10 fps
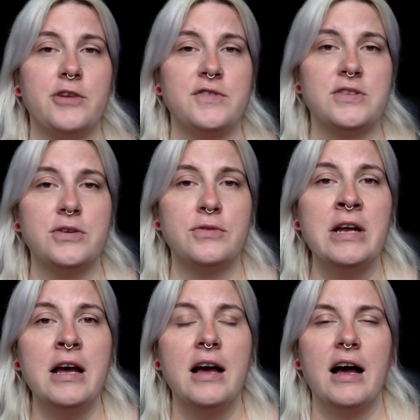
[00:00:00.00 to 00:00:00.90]
soon
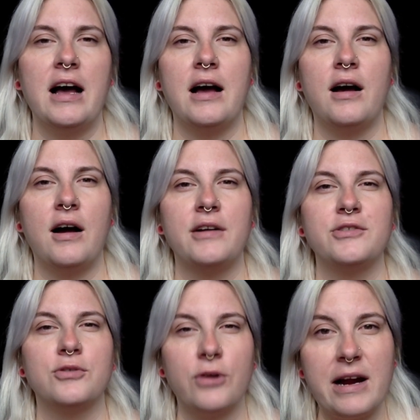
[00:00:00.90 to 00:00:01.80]

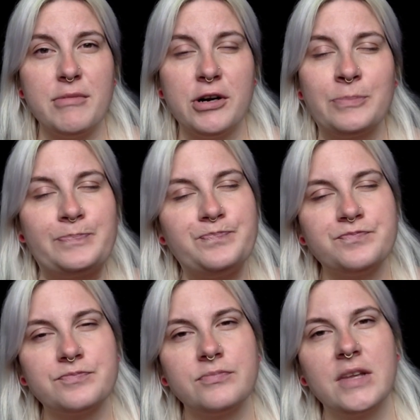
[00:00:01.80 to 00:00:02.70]
on grammar,
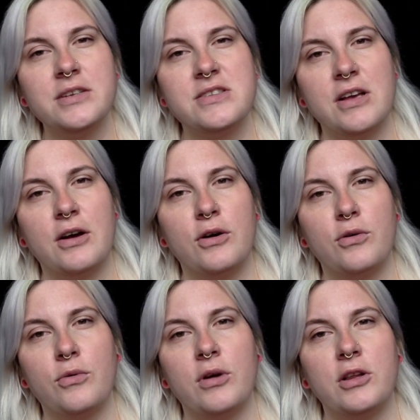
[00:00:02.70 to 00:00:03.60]

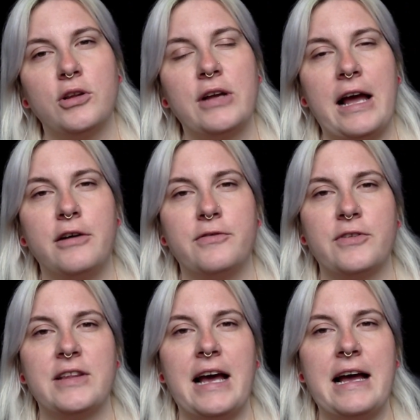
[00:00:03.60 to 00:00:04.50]
so look out for
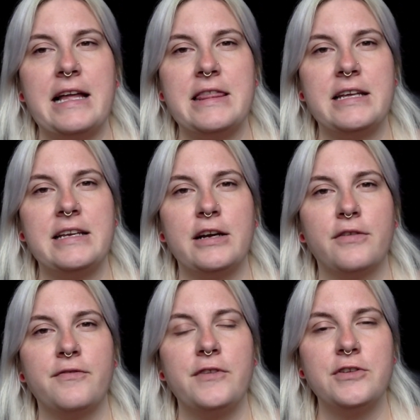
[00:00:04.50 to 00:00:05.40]
that in the near
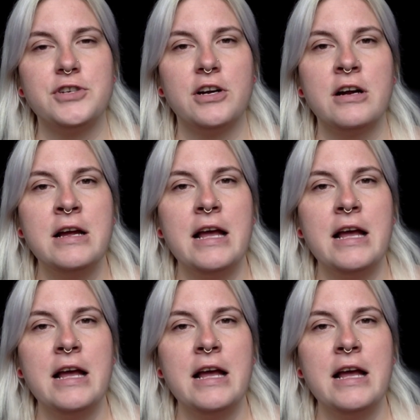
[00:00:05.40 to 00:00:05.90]
future.